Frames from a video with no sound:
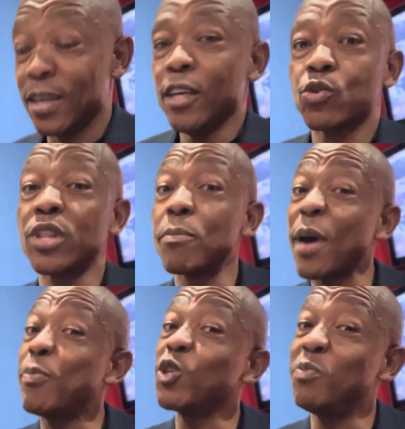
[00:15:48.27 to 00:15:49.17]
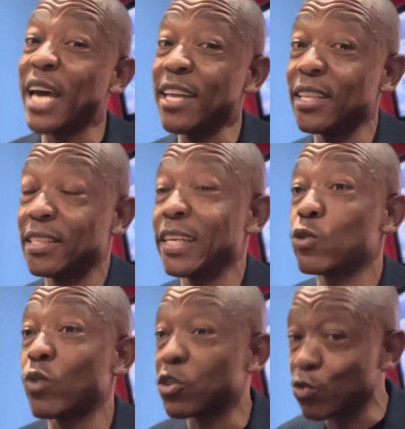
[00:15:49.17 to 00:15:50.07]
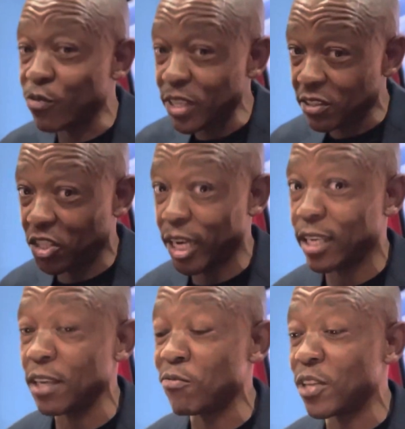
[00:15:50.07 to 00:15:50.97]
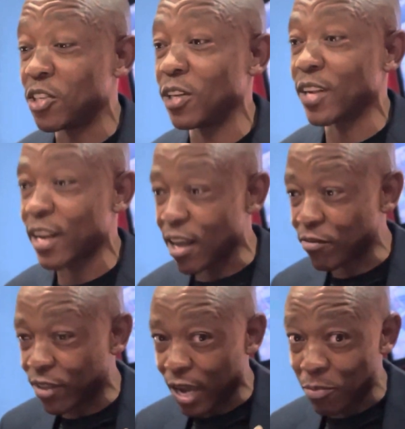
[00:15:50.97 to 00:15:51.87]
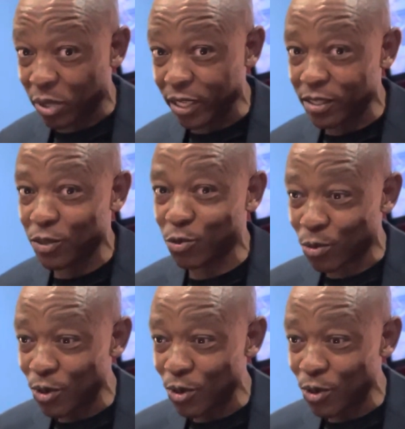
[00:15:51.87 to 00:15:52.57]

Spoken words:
So the purpose behind the test was to first check if the children have the ability to,